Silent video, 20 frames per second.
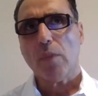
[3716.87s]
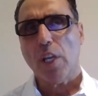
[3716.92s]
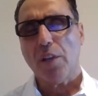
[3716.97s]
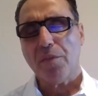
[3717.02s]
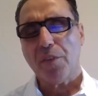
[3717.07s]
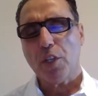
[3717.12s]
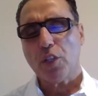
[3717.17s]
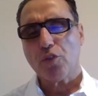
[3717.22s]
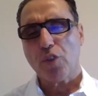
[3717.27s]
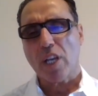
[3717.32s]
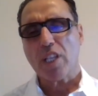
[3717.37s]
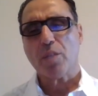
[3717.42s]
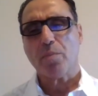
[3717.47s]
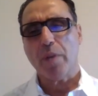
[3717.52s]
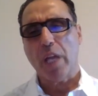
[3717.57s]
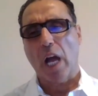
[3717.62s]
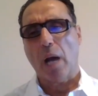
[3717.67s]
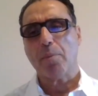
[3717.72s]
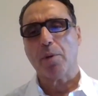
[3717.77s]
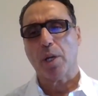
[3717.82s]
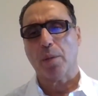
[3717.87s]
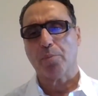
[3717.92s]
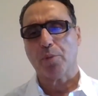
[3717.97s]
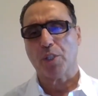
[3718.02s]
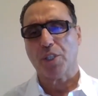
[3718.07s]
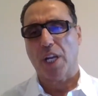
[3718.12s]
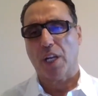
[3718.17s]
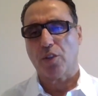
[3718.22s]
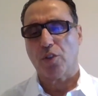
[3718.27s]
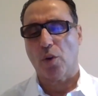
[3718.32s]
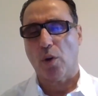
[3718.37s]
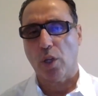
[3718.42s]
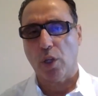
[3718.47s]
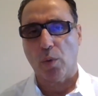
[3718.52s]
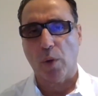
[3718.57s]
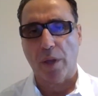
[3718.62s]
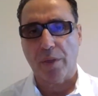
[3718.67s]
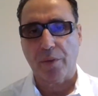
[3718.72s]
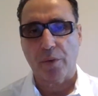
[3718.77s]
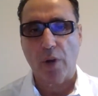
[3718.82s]
if you trust me, I'm going to protect you all
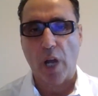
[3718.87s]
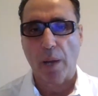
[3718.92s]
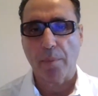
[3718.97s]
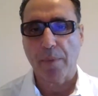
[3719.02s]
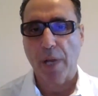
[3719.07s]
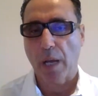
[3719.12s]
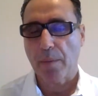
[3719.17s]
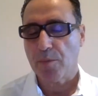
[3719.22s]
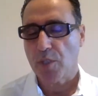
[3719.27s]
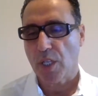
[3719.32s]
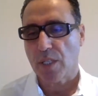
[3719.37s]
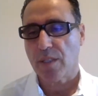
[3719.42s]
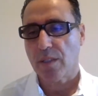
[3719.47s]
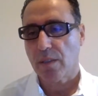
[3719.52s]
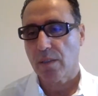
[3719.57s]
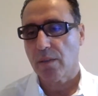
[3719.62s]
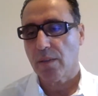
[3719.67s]
the way through. I'm just